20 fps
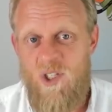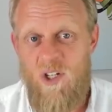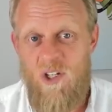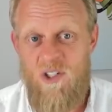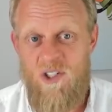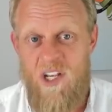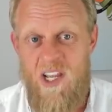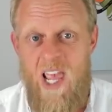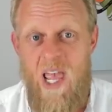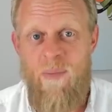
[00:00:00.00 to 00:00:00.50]

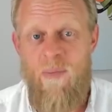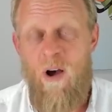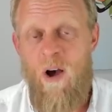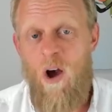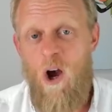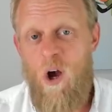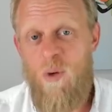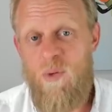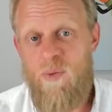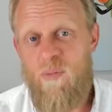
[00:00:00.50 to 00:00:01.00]
GM
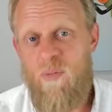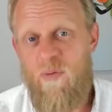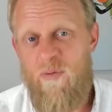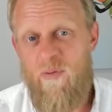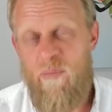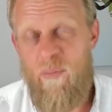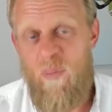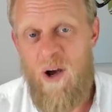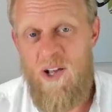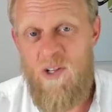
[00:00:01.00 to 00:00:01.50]
hopes
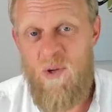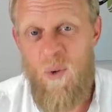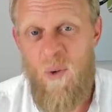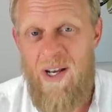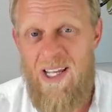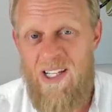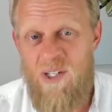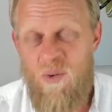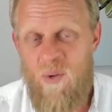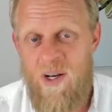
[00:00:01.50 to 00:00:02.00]
by
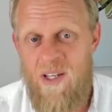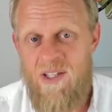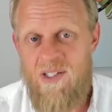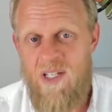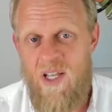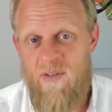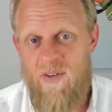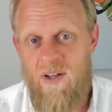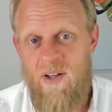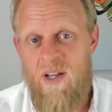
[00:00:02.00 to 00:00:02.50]

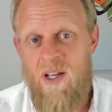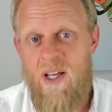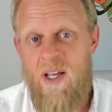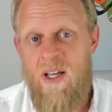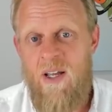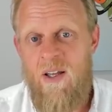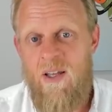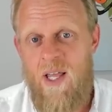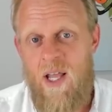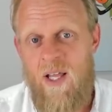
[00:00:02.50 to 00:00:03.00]
2027,
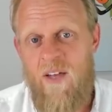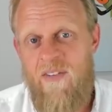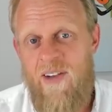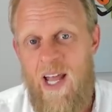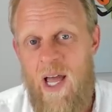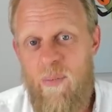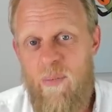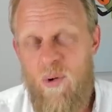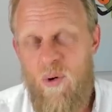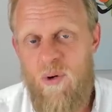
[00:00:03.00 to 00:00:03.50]
they'll have an
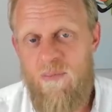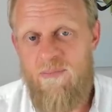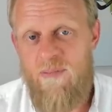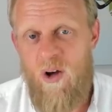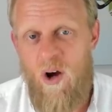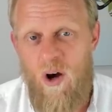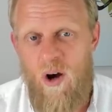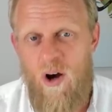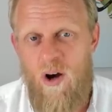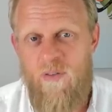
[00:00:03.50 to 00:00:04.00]
output
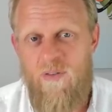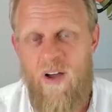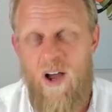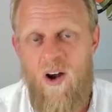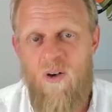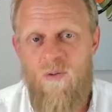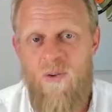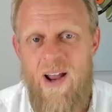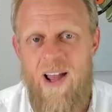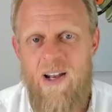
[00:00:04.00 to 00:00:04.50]
of
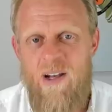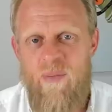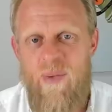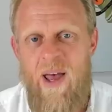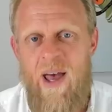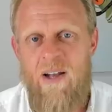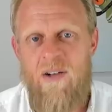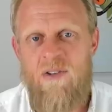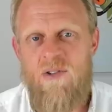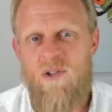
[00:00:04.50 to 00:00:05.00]
around
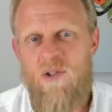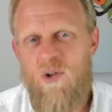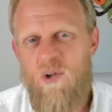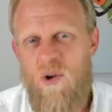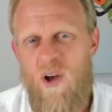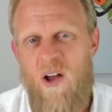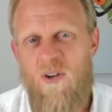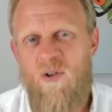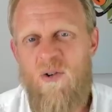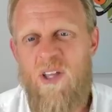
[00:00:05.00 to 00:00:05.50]
about
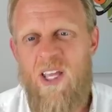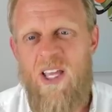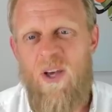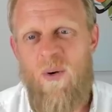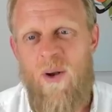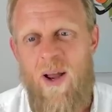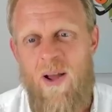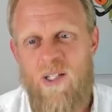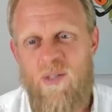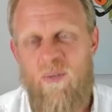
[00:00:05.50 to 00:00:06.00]
200 gigawatt
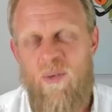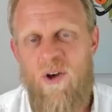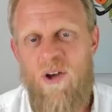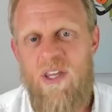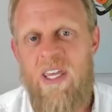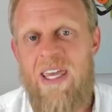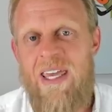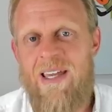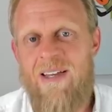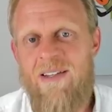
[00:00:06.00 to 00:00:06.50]
hours per
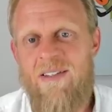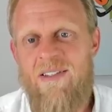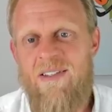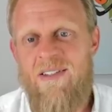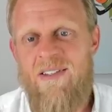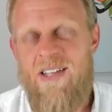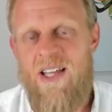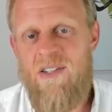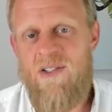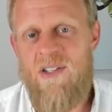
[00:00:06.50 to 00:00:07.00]
year.
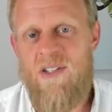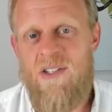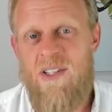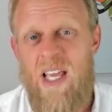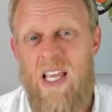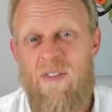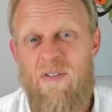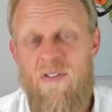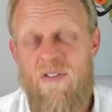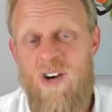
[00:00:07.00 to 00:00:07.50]
Tesla's
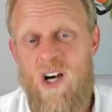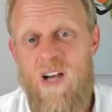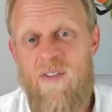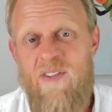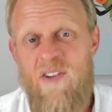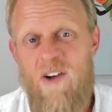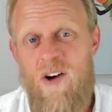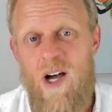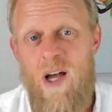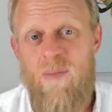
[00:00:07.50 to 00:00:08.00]
saying 5
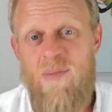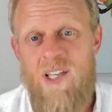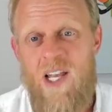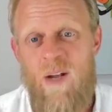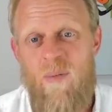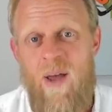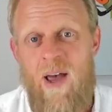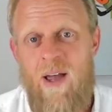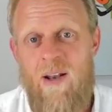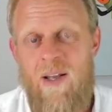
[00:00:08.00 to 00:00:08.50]
times that
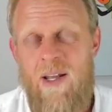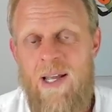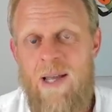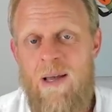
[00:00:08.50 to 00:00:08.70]
amount,